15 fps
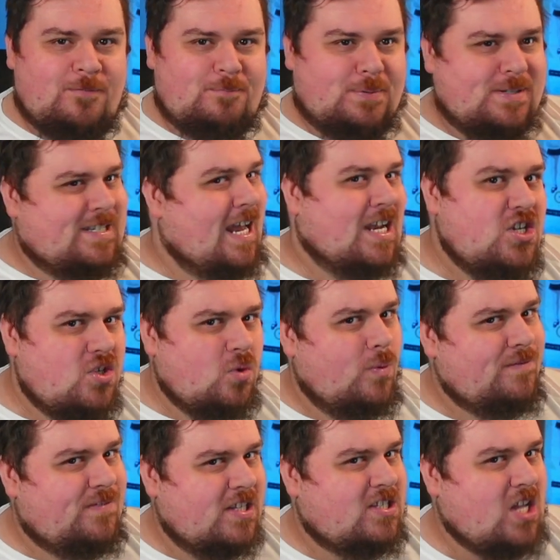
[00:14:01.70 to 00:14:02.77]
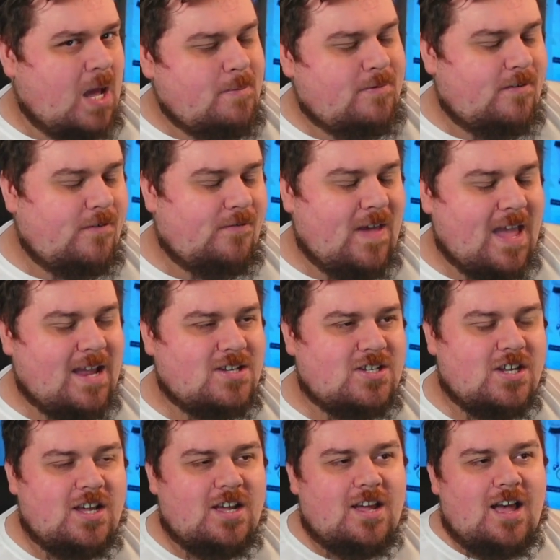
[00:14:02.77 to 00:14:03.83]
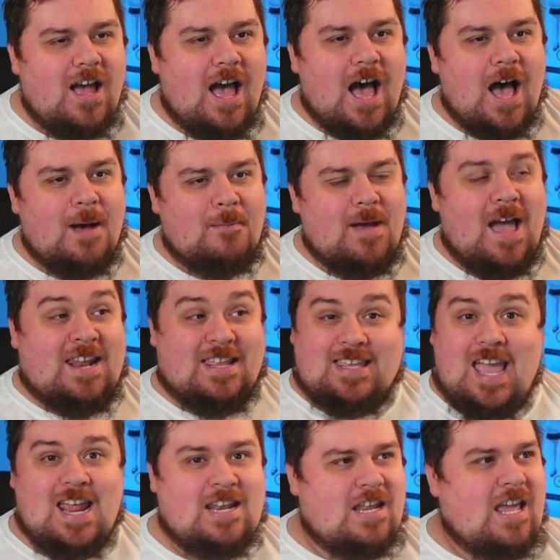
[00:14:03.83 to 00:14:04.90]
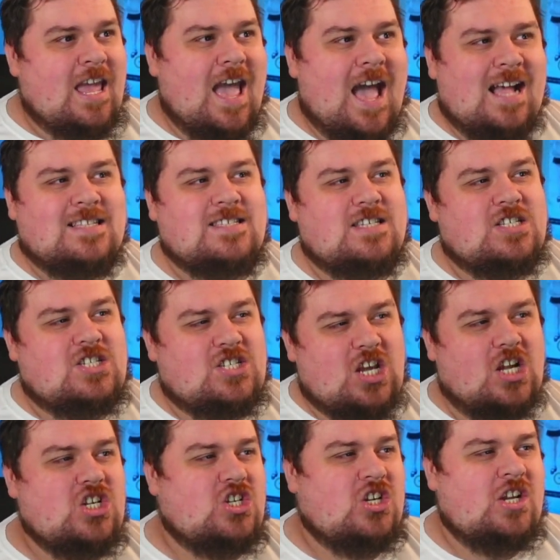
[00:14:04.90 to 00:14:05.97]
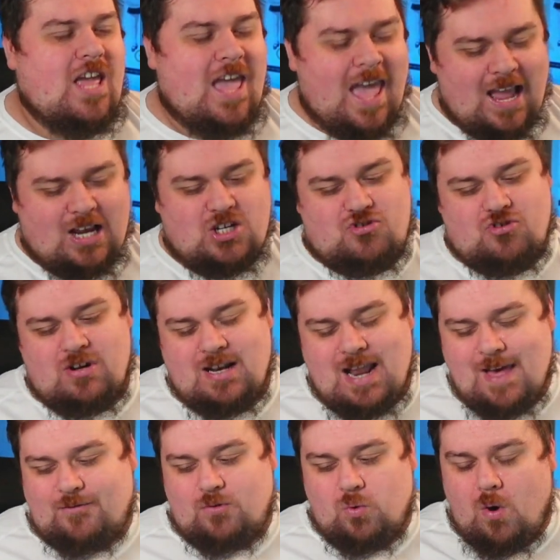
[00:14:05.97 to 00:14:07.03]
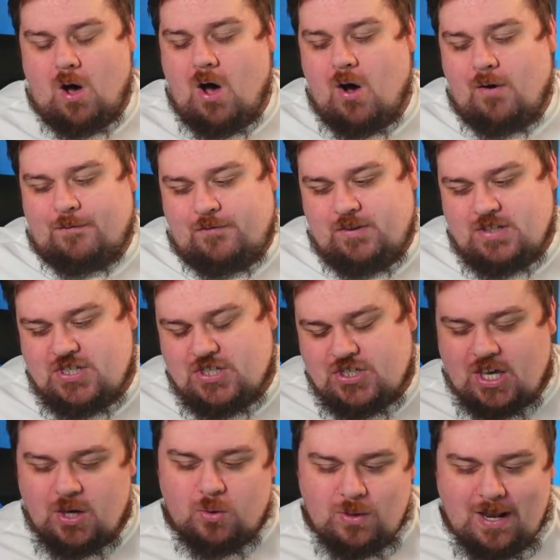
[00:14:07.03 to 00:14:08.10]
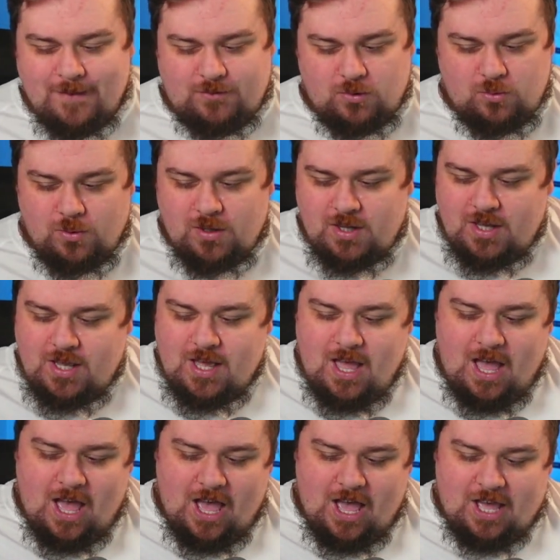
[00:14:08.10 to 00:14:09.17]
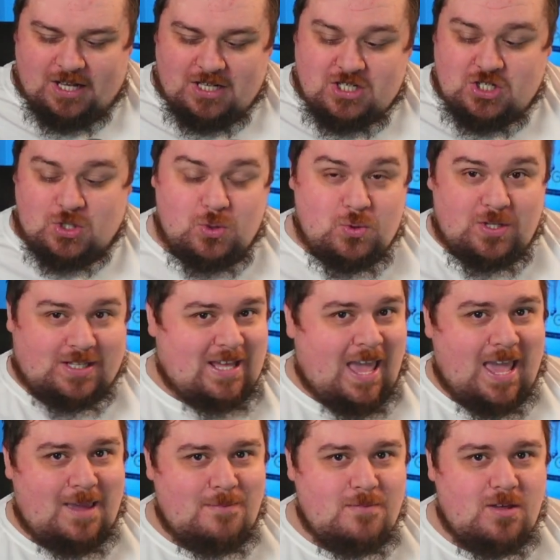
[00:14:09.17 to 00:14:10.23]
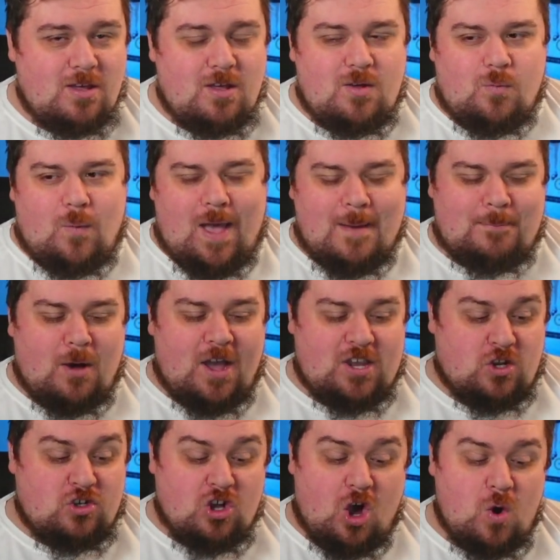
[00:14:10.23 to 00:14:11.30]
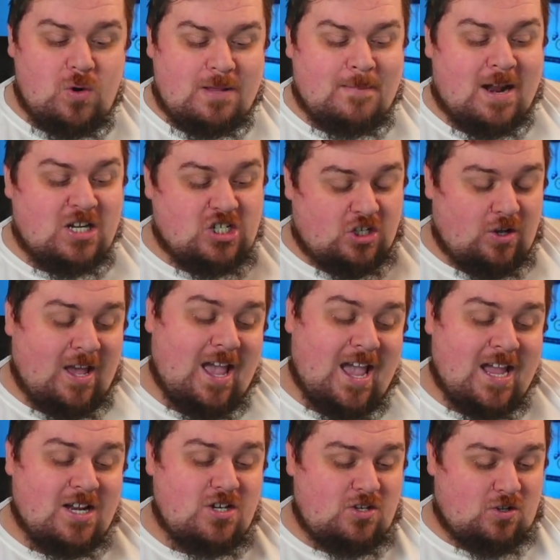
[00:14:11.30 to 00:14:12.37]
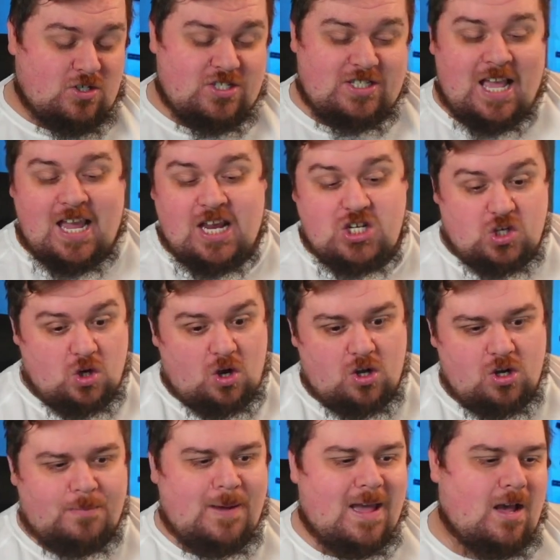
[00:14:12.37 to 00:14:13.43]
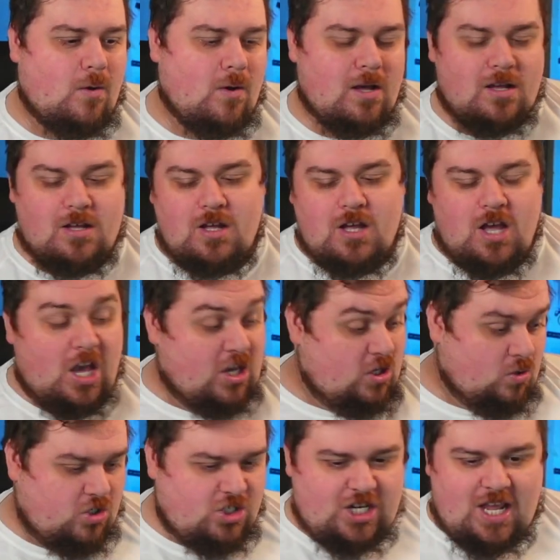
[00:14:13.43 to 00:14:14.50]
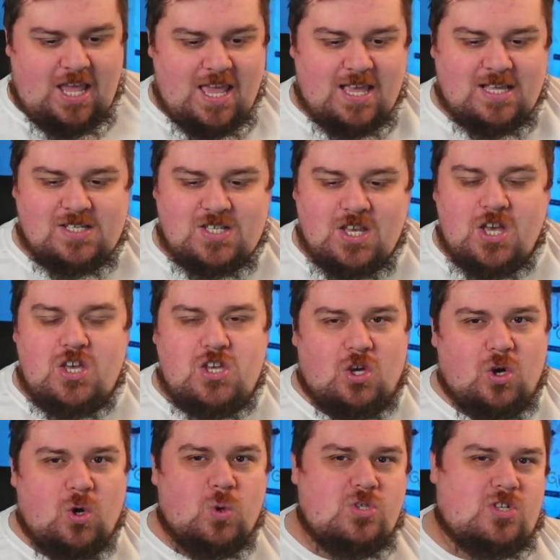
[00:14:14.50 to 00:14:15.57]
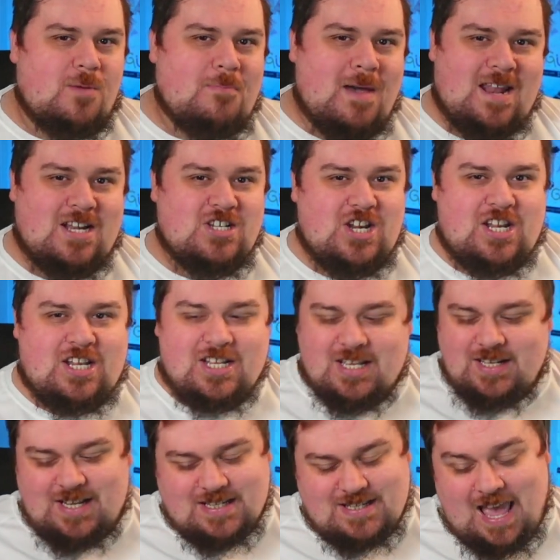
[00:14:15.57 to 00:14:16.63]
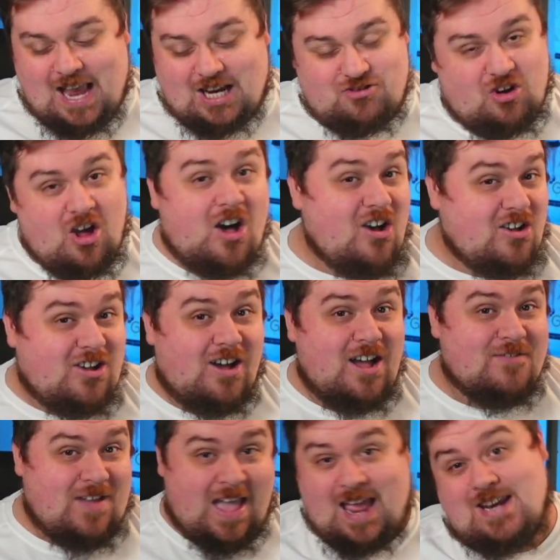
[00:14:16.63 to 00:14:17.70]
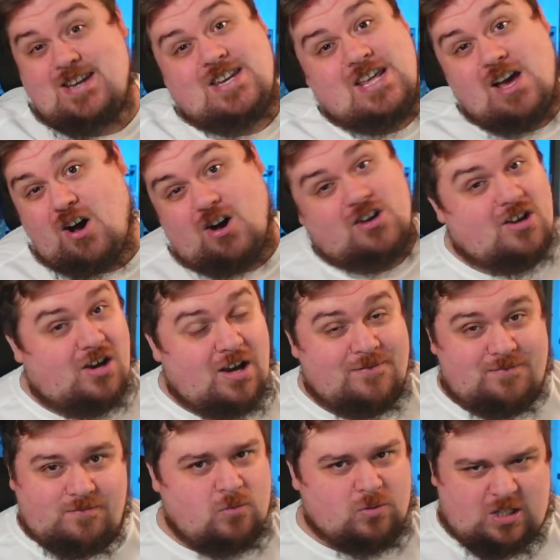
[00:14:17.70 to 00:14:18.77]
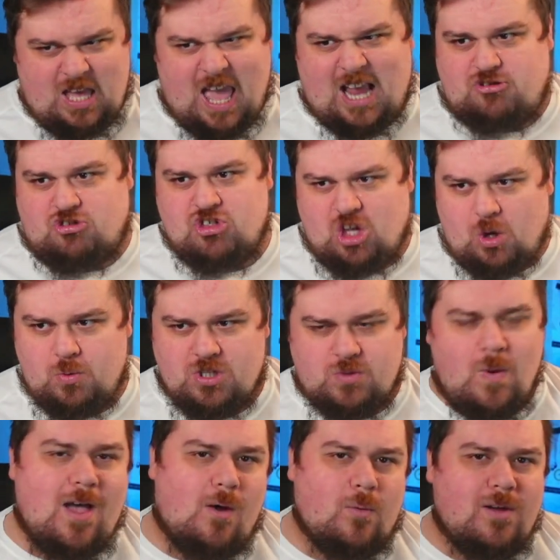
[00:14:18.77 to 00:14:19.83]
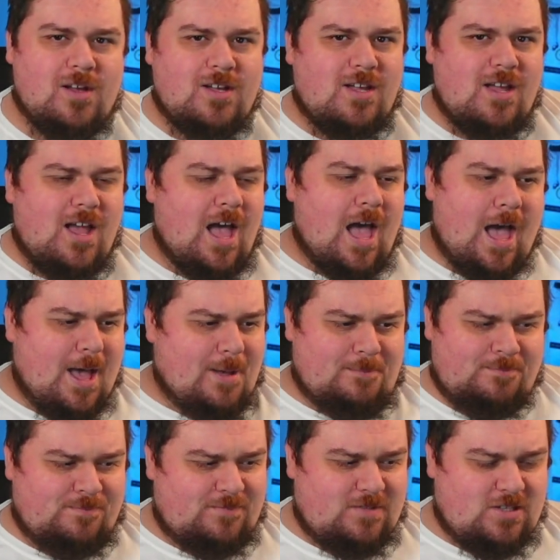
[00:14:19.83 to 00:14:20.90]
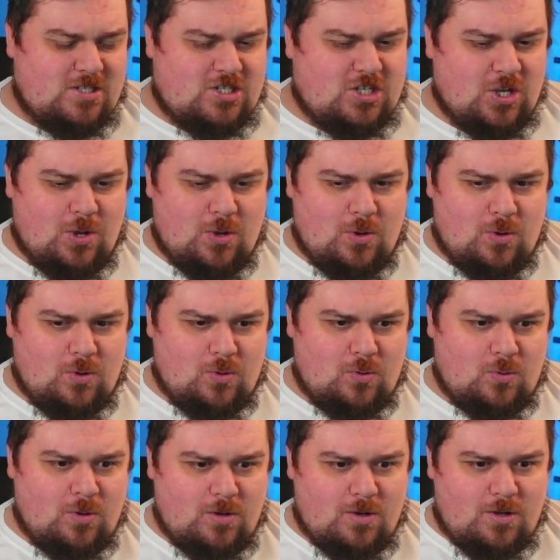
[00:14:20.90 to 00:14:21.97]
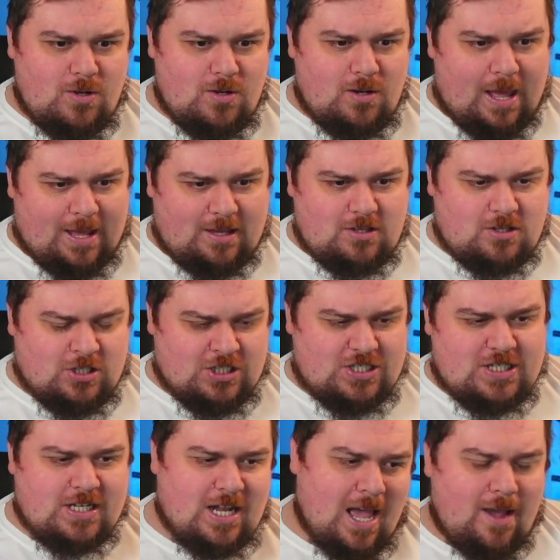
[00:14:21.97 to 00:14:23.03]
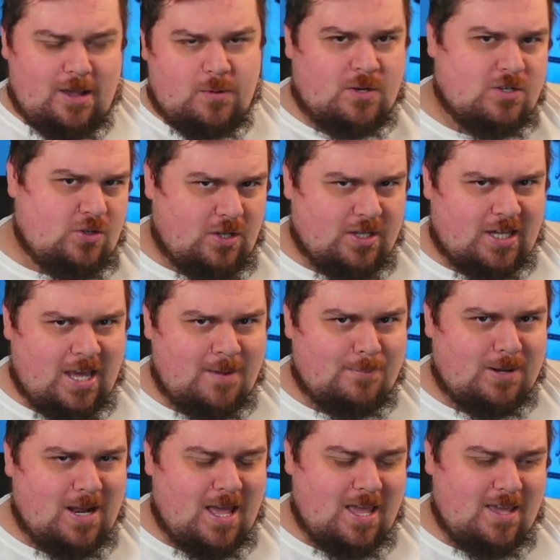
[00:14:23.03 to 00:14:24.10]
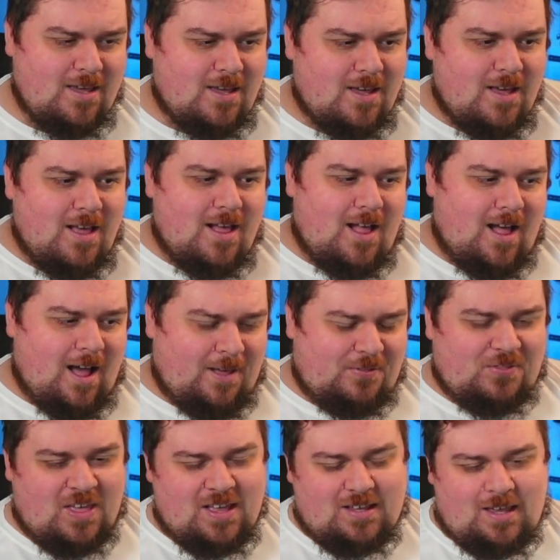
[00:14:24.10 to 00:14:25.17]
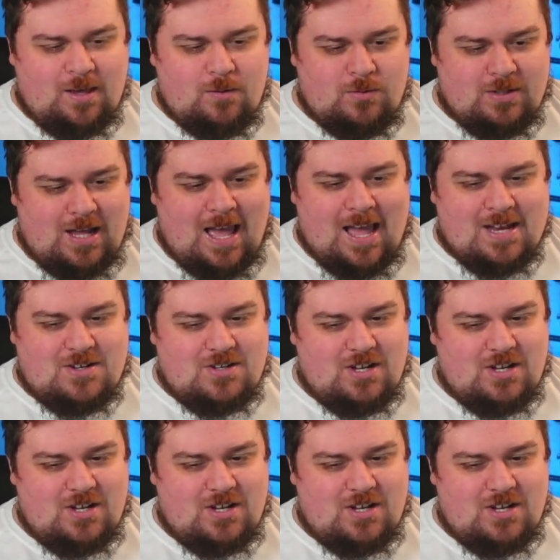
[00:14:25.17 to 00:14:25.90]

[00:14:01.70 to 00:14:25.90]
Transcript: potential with this type of effect. And again, it adds such an extra level of skill level to the game, whereby you're not only managing your hand, your stage, your holo power, your cheers, you're also managing this extra archive and the archive, well, the extra zone as well, to like consider how you want to do your gameplay. I think it would add